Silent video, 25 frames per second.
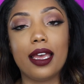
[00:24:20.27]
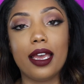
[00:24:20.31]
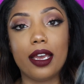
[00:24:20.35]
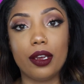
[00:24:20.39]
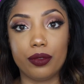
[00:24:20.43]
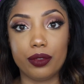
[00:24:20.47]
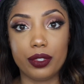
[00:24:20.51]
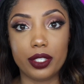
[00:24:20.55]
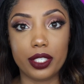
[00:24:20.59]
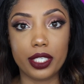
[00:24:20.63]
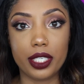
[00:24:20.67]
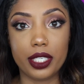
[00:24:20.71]

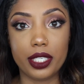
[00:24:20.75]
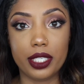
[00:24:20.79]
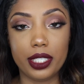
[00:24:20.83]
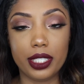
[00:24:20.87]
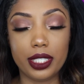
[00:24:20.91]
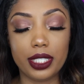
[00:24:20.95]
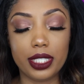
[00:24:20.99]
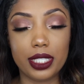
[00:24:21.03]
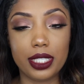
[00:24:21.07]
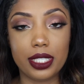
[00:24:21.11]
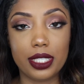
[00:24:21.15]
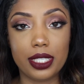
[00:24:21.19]

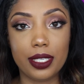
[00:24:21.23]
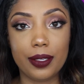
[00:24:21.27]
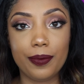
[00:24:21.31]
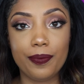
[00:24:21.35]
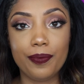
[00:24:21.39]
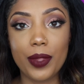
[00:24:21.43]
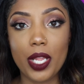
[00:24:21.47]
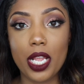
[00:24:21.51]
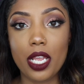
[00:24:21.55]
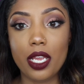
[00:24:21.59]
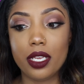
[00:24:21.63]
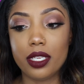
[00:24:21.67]
ounces.
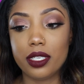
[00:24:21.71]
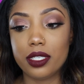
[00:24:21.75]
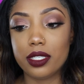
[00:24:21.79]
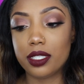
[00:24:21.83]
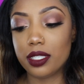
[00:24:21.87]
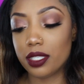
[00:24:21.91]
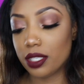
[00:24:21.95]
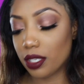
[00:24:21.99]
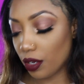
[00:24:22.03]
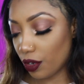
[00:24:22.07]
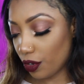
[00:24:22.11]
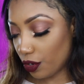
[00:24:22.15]

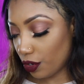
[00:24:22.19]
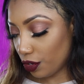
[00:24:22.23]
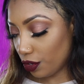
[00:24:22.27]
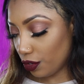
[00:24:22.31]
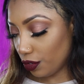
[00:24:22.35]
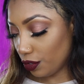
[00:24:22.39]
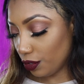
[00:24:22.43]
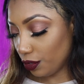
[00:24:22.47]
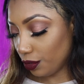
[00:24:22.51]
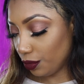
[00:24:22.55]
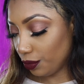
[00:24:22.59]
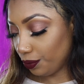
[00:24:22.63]

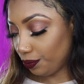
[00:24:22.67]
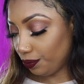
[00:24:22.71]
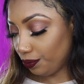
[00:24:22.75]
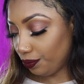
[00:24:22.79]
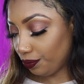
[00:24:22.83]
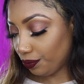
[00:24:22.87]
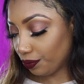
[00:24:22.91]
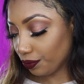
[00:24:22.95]
So